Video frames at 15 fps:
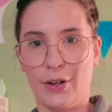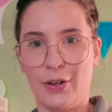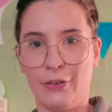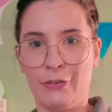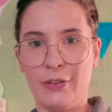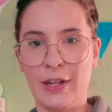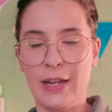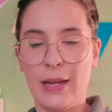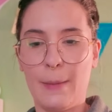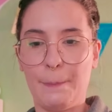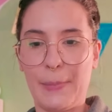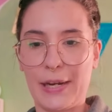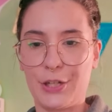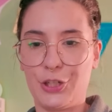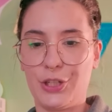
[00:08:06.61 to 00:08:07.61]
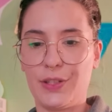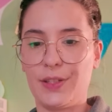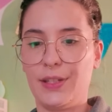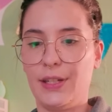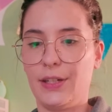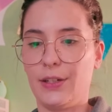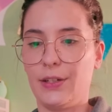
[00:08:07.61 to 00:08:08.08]
of packaging
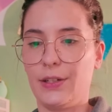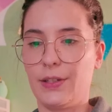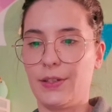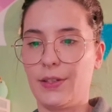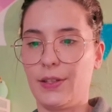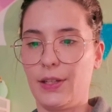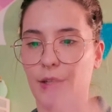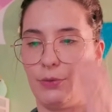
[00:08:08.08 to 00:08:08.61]
stickers,